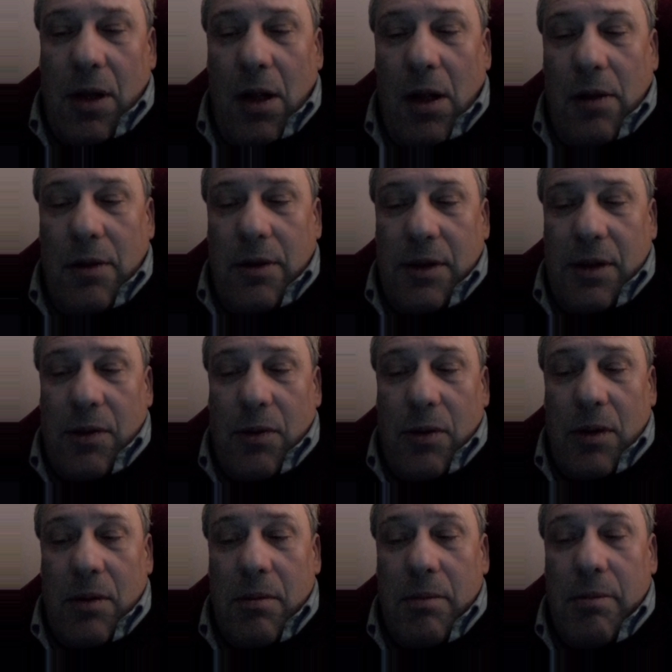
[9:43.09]
also
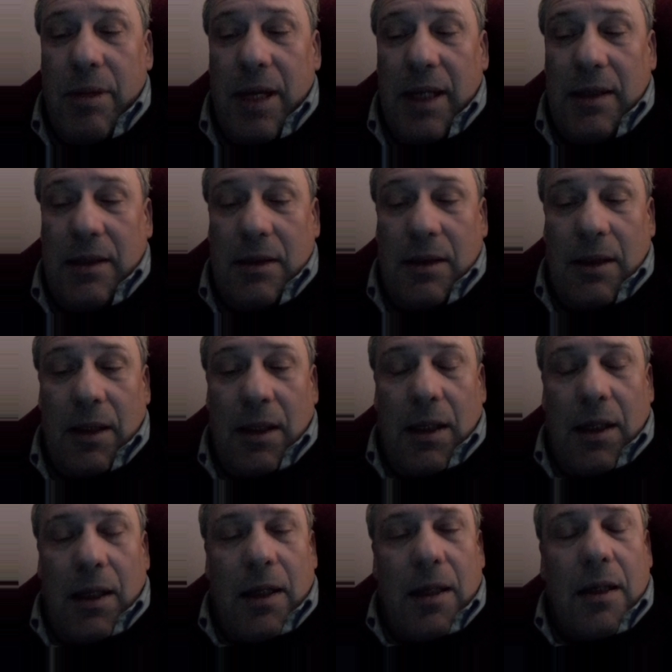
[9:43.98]
embedded
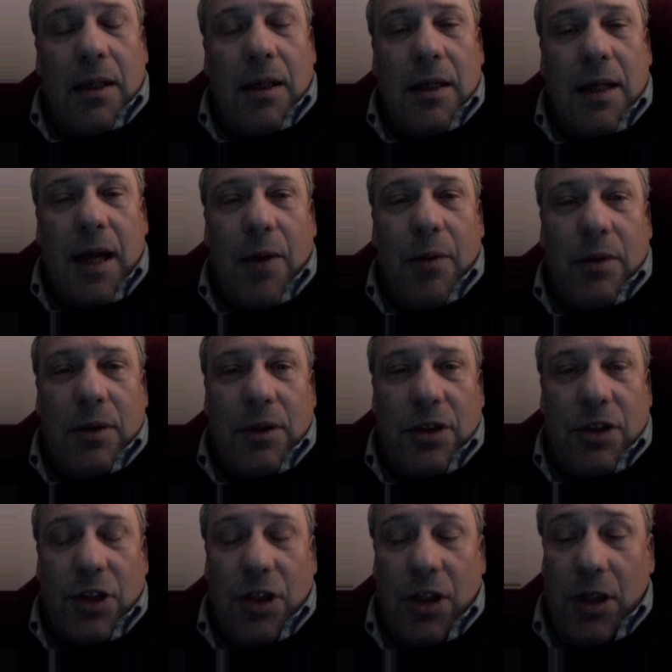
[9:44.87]
in our
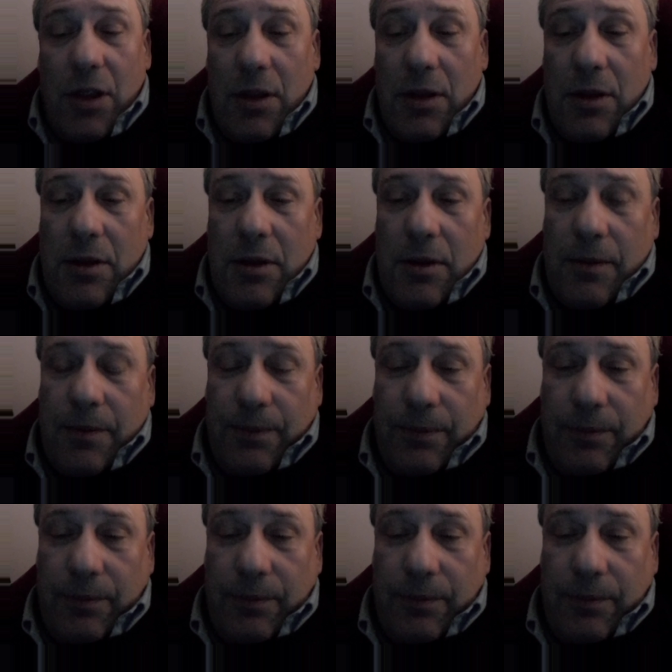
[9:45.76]
genes.